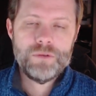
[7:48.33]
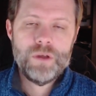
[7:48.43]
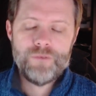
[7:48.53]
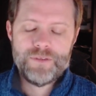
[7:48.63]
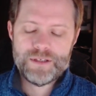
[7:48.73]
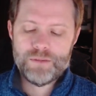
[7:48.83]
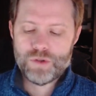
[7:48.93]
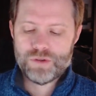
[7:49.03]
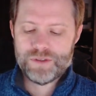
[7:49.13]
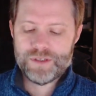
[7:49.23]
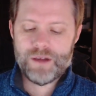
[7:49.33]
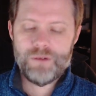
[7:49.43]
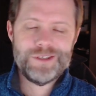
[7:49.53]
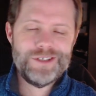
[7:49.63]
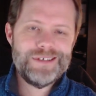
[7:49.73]
this emotional cycle,
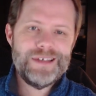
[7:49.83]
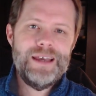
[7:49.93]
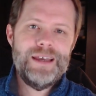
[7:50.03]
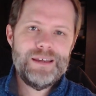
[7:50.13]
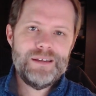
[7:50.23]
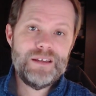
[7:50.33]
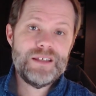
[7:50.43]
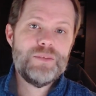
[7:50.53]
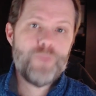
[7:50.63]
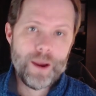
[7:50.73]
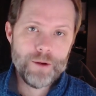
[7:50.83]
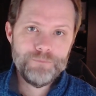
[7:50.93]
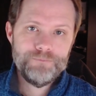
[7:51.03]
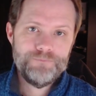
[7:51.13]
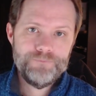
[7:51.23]
which is despair.
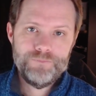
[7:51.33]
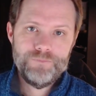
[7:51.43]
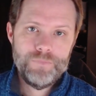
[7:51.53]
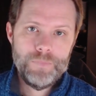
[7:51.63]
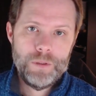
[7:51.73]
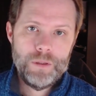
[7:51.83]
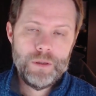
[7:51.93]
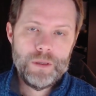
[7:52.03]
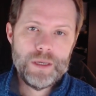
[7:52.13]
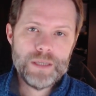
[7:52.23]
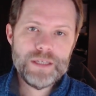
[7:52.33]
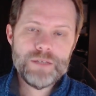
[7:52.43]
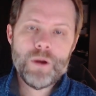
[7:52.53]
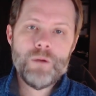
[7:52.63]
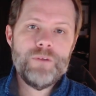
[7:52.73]
This is
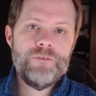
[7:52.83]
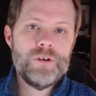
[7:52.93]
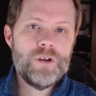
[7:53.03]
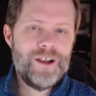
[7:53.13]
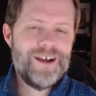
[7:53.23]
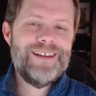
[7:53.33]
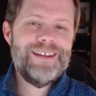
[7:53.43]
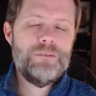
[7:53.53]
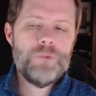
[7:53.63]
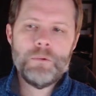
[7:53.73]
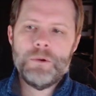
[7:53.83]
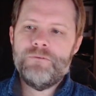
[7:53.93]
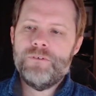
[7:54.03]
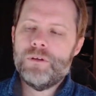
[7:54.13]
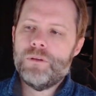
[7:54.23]
where we feel gutted, where we
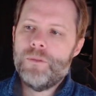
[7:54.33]
feel